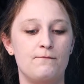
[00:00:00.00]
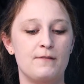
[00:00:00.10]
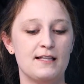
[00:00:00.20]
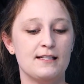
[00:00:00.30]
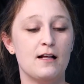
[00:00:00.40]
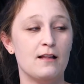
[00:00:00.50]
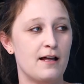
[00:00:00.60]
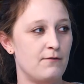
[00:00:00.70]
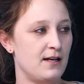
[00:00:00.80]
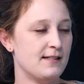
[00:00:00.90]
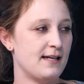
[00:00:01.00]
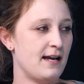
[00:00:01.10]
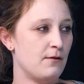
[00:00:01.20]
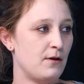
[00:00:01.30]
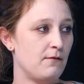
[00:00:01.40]
gets a lot of
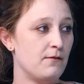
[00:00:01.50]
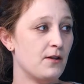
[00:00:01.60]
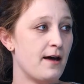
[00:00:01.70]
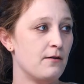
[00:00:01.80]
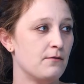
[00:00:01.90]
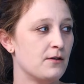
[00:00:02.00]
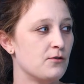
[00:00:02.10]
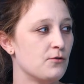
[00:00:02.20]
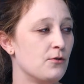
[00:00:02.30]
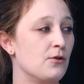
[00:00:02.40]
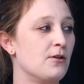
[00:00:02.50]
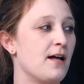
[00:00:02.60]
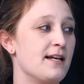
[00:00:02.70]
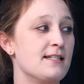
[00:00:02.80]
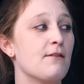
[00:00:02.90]
anxiety when I feel out of control,
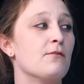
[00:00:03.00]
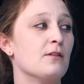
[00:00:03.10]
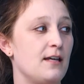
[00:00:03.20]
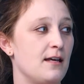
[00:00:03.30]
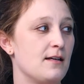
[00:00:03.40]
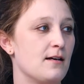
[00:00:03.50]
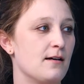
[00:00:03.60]
I definitely